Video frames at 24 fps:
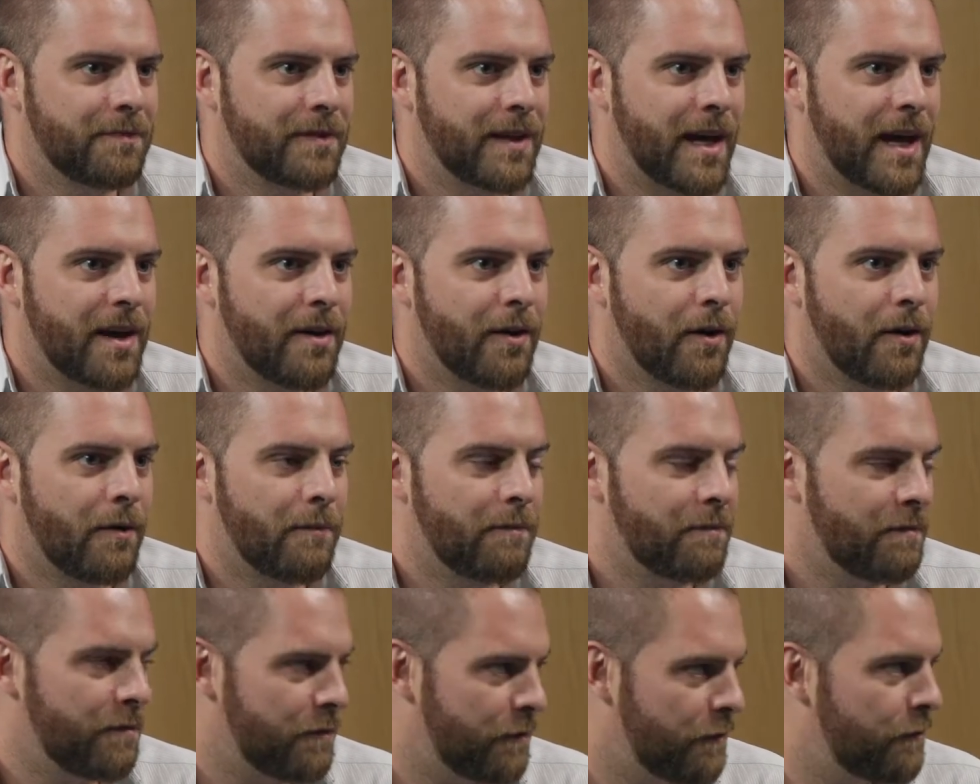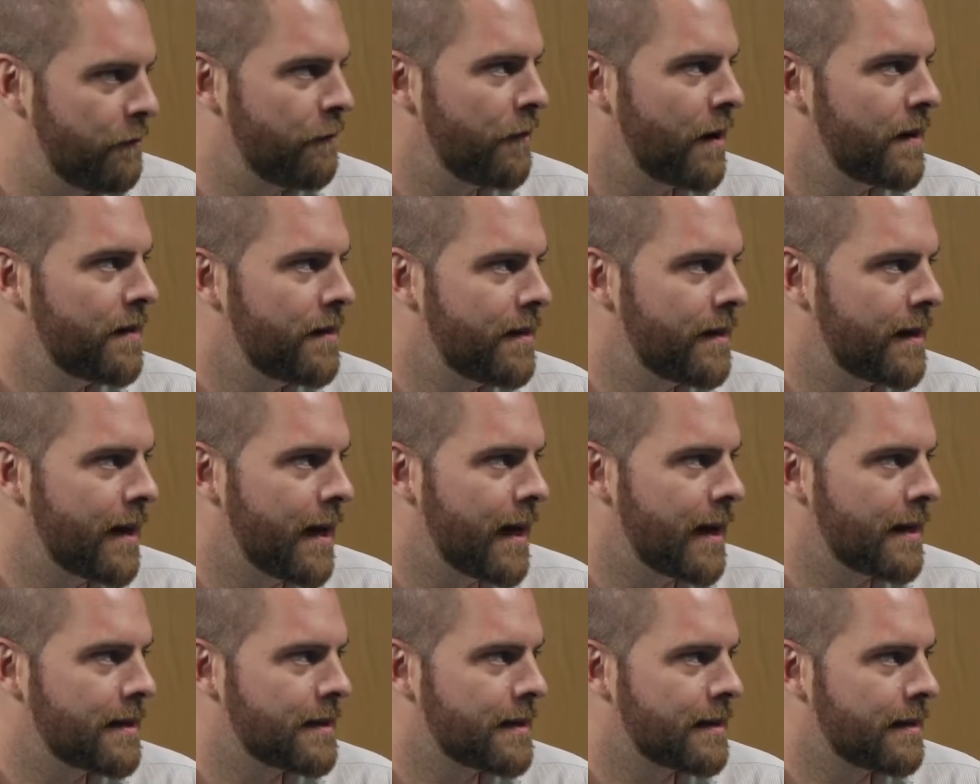they're not funding
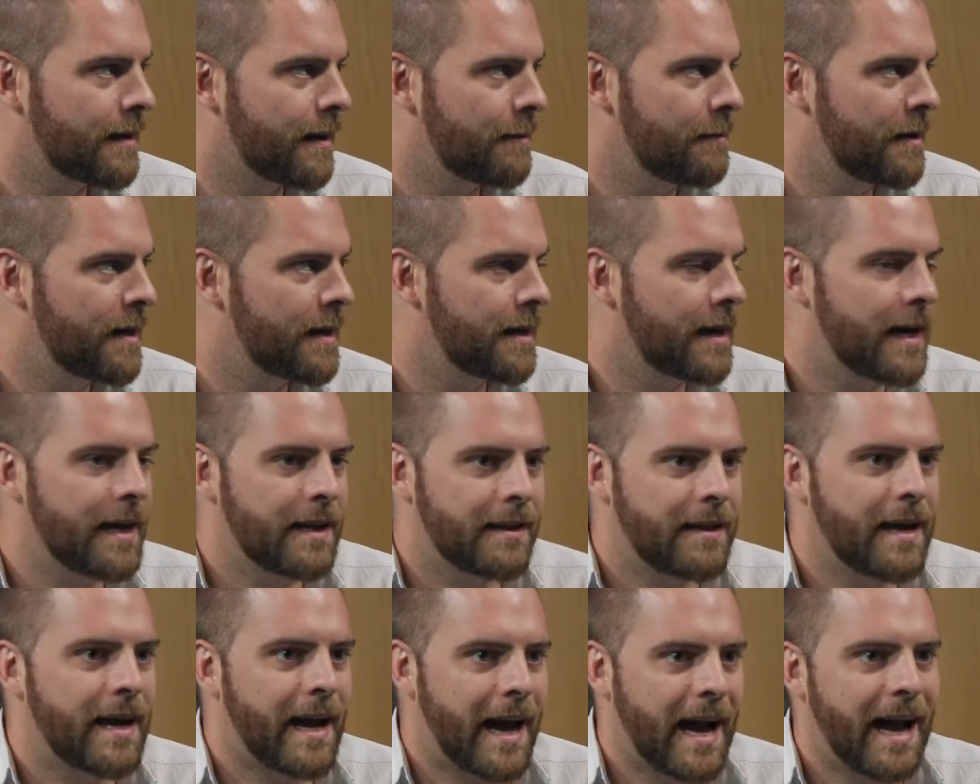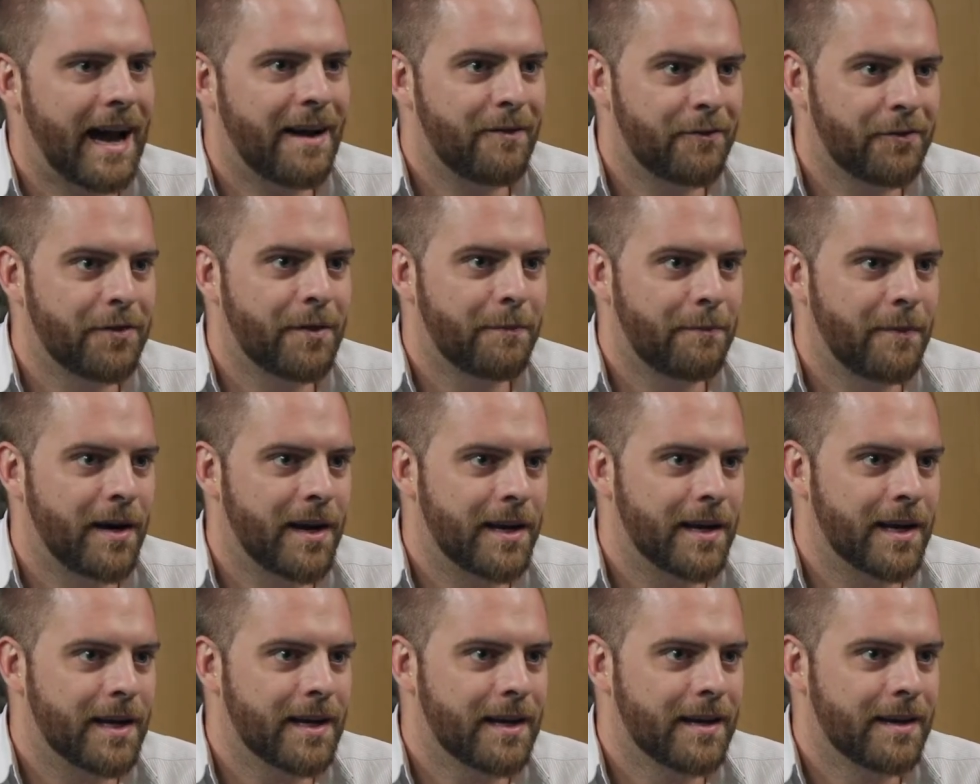it. I mean, they they have the
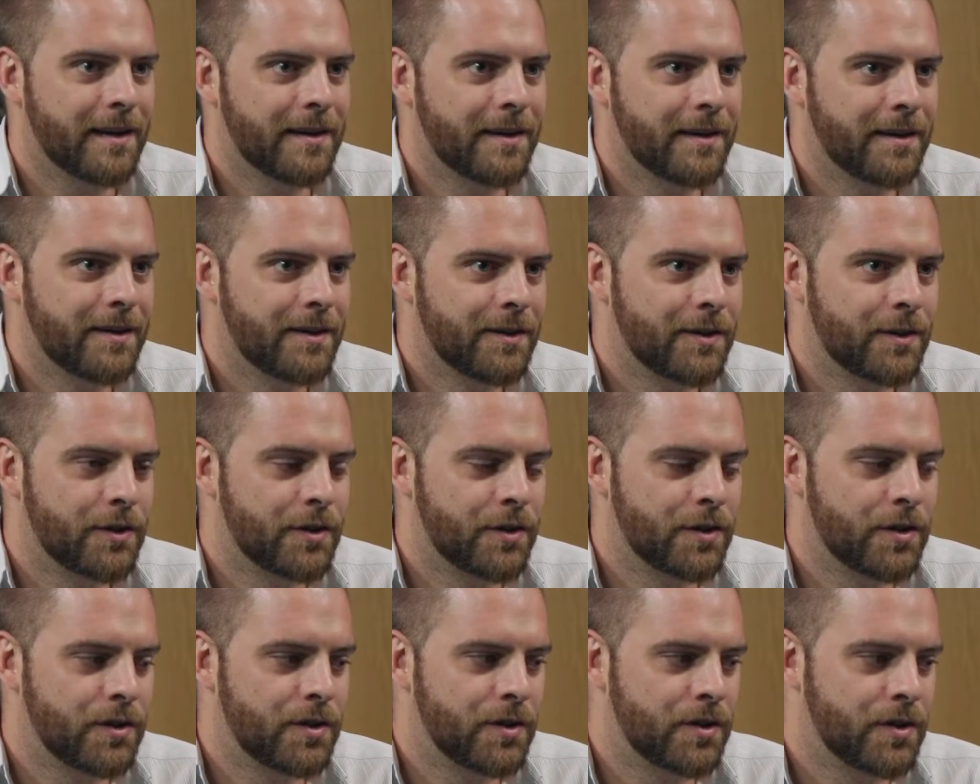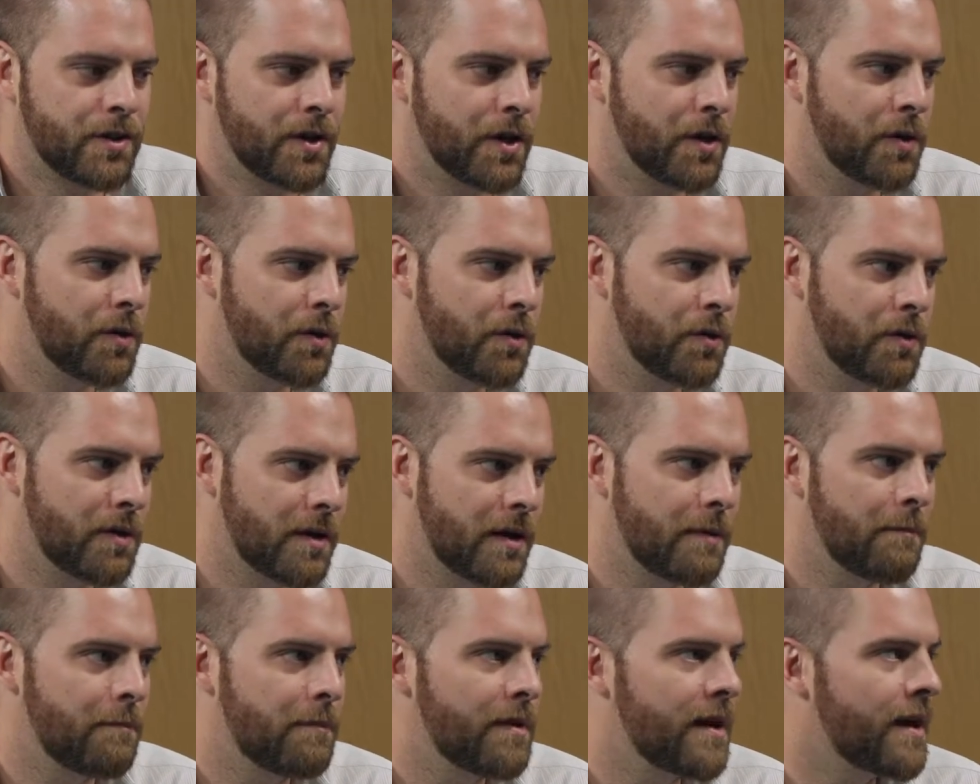money to
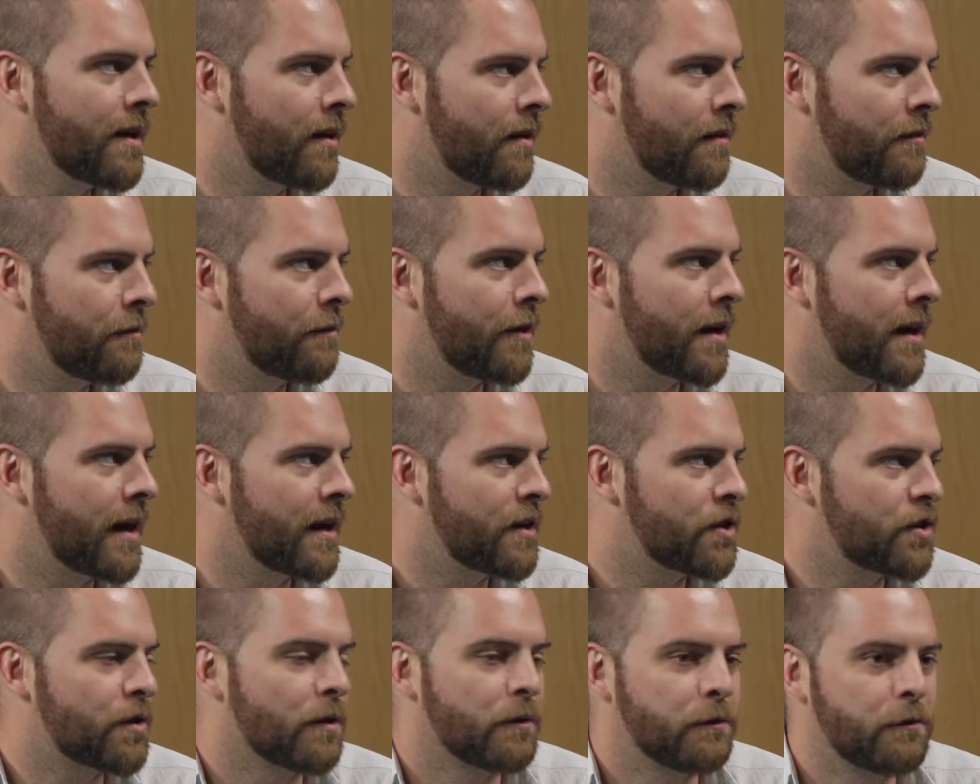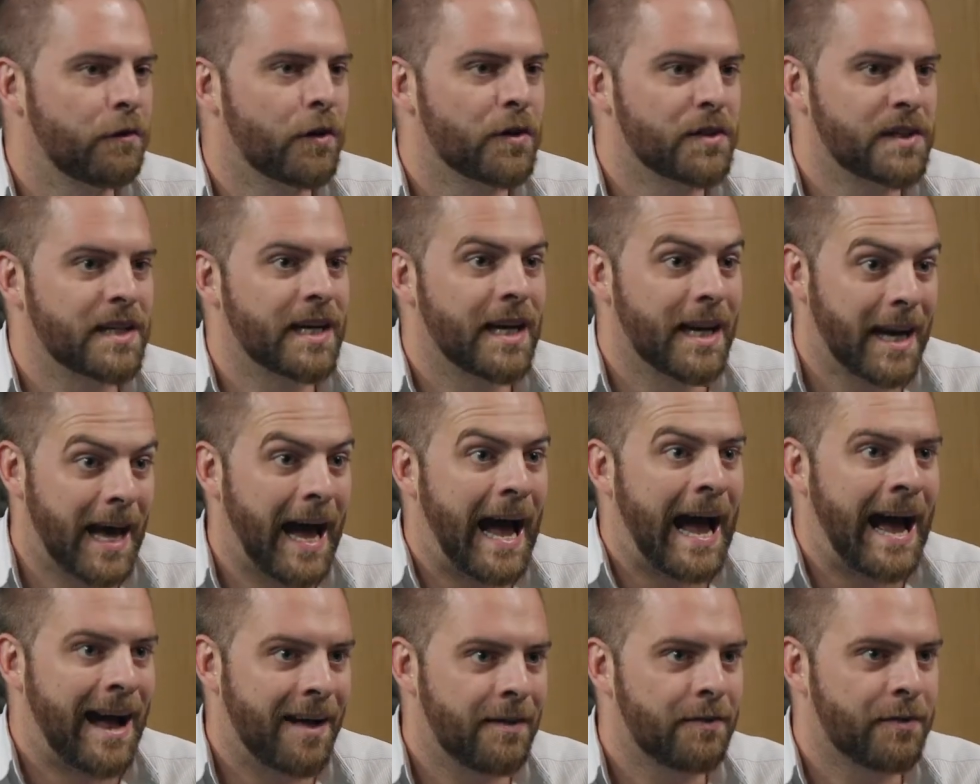compete on a financial footing
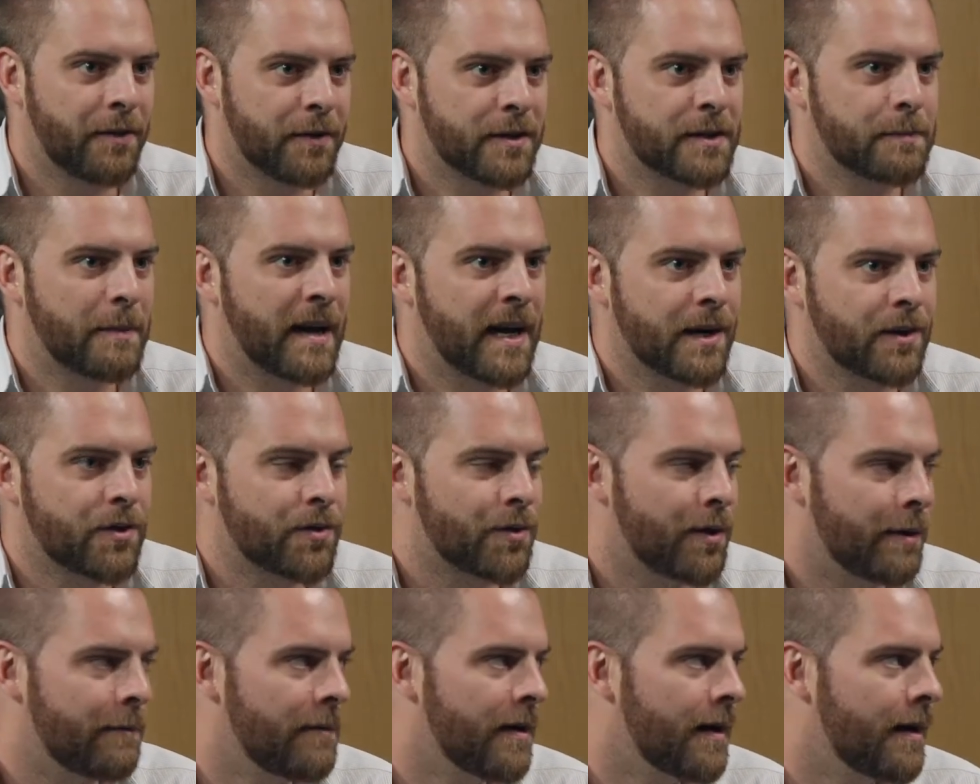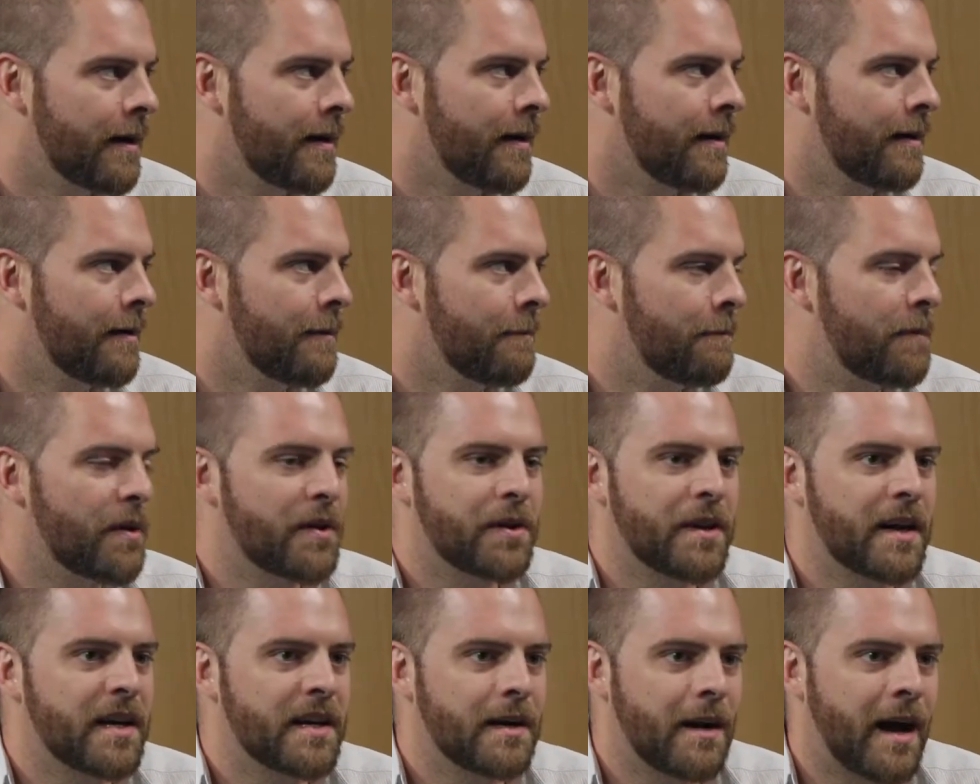at the Spectrum, yeah.
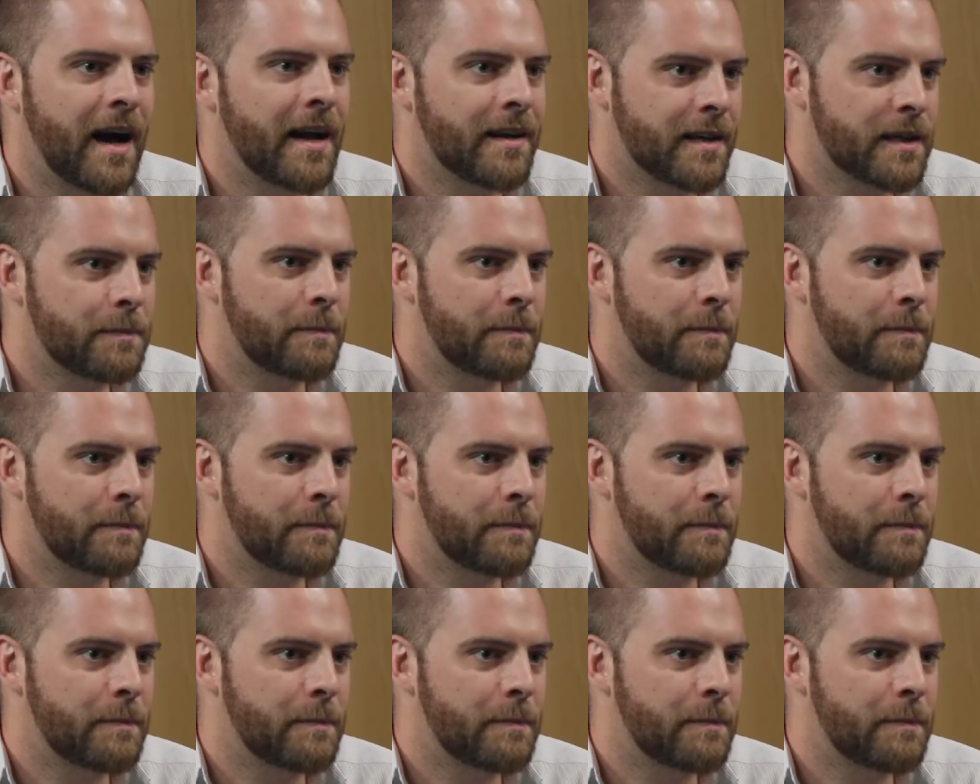but they at the